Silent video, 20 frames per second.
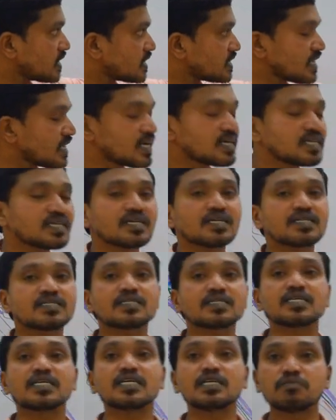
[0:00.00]

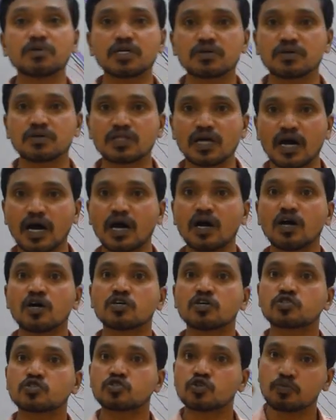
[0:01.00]
enters in between the
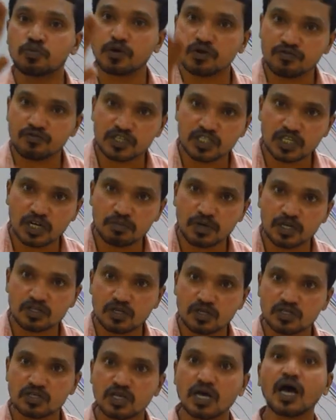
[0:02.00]
superficial
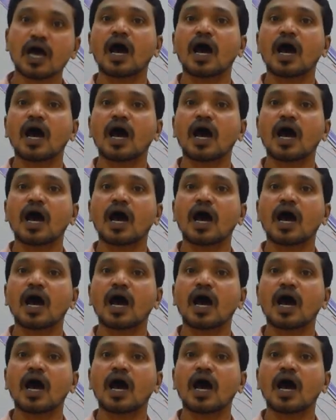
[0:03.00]
muscles